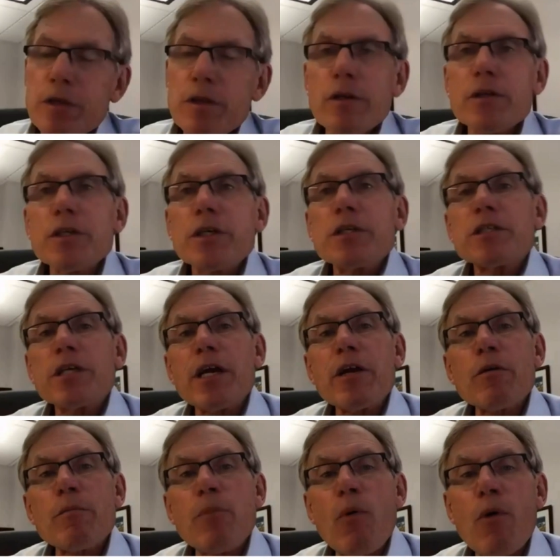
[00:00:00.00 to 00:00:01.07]
inland
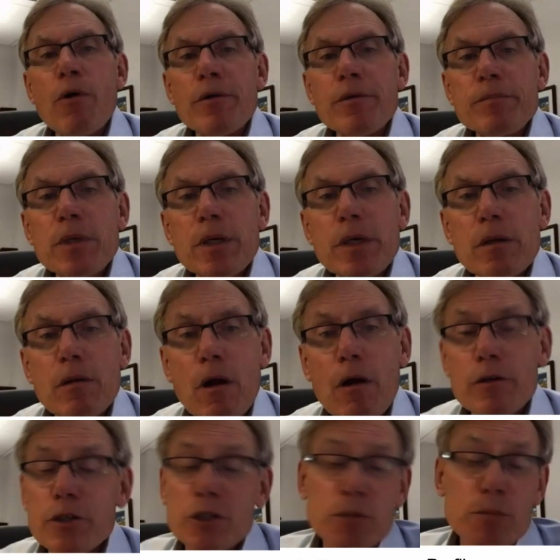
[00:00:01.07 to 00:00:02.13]
container port,
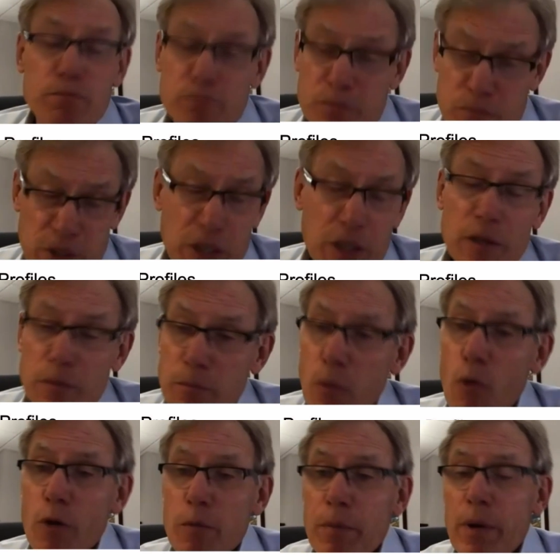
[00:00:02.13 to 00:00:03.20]
largest inland
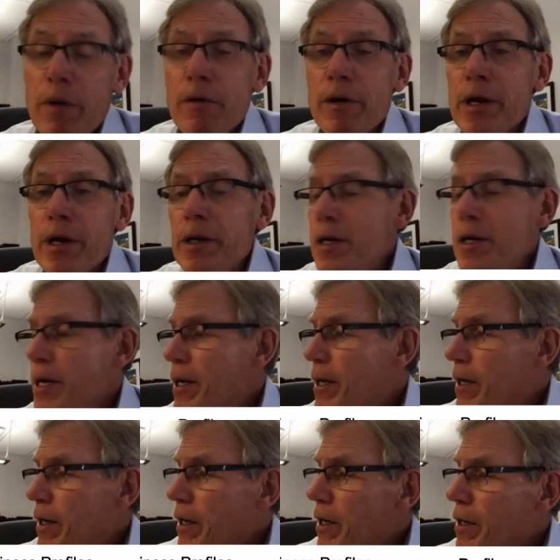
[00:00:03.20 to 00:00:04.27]
port period
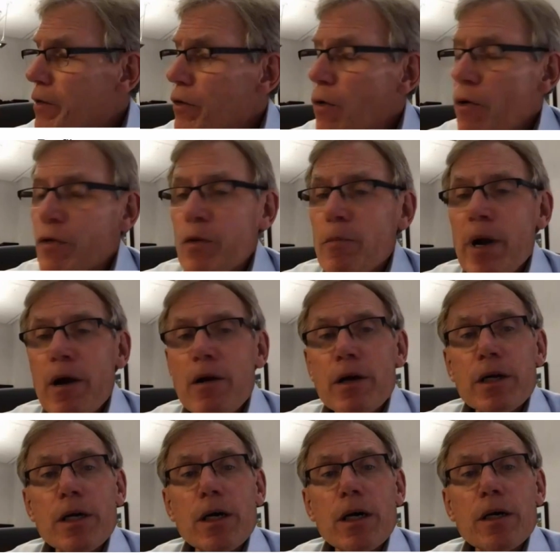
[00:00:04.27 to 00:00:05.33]
in North
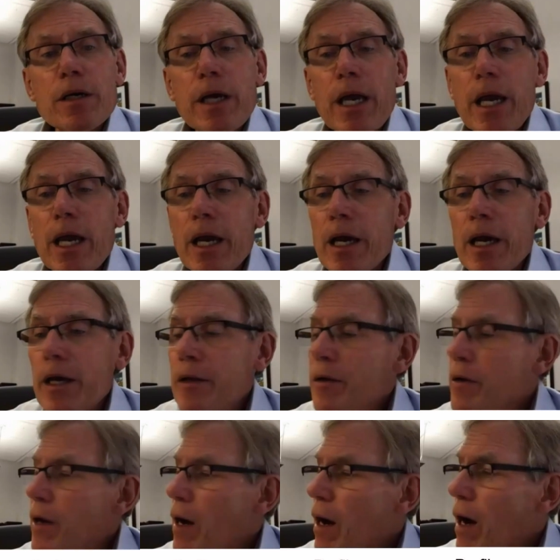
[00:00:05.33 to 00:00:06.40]
America.
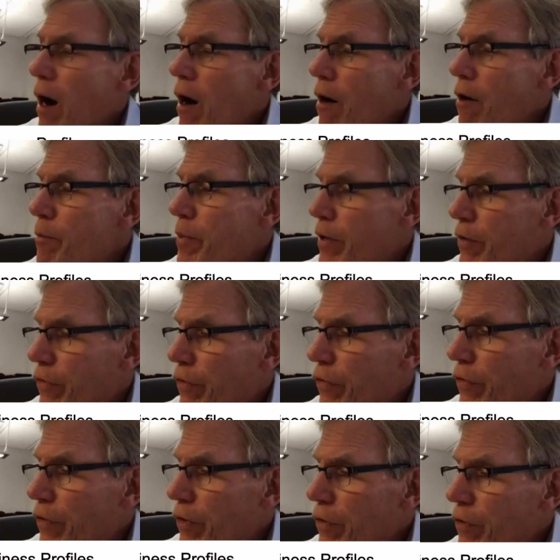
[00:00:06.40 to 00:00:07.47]
And our
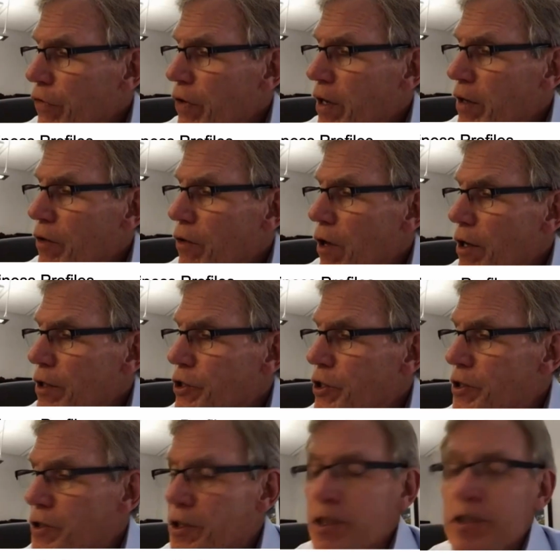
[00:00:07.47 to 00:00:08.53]
businesses in the
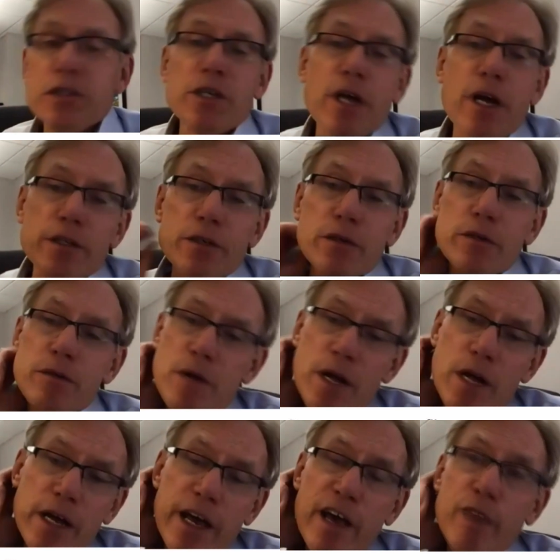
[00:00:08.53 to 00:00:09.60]
logistics sector
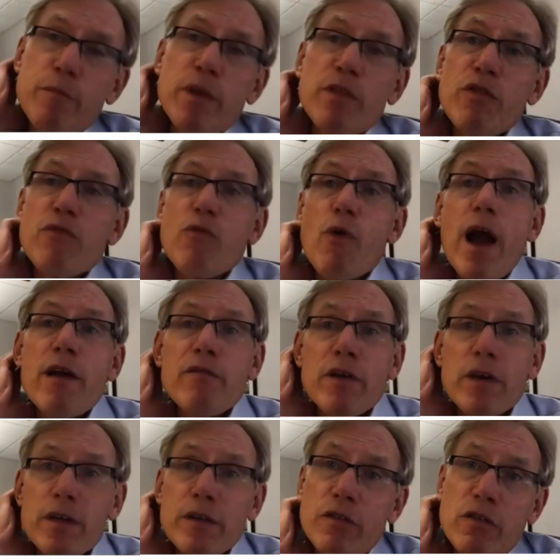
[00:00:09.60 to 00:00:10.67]
have been
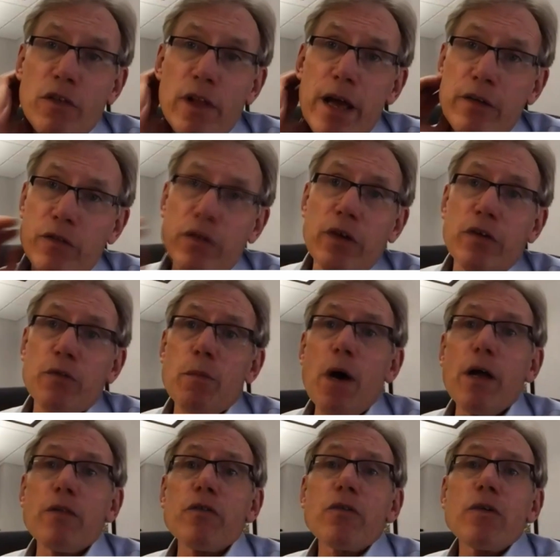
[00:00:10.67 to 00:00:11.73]
thriving this last 6
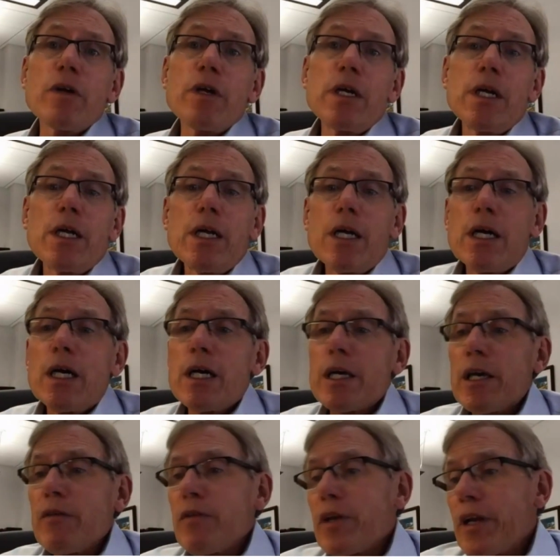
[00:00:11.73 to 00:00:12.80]
months. I'll
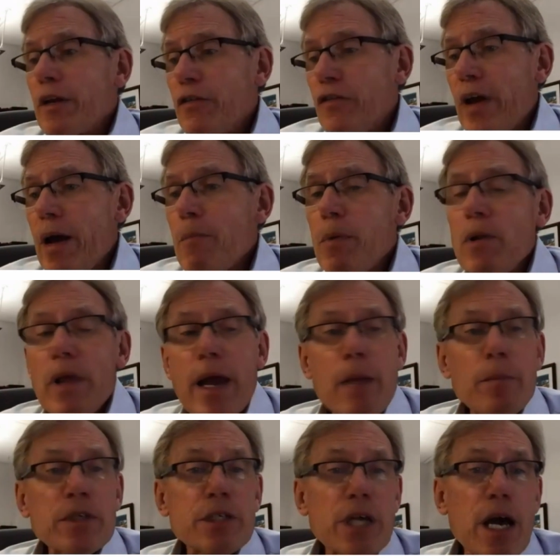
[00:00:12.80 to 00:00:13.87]
give you an example.
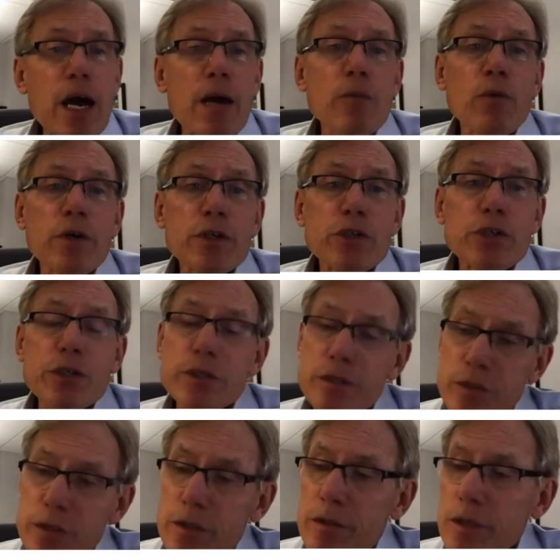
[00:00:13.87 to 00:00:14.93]
Amazon, which
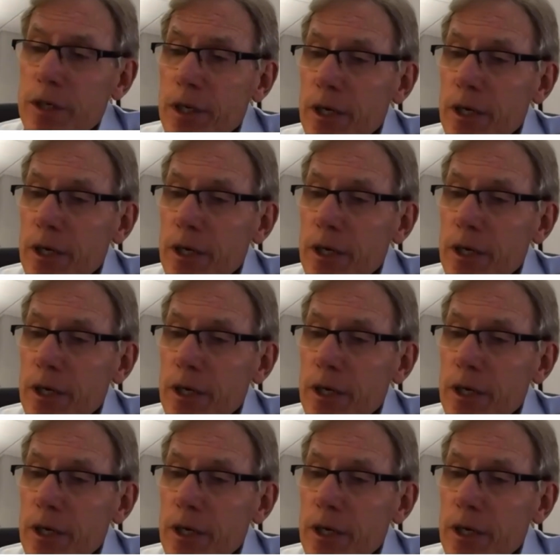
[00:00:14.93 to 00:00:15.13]
is,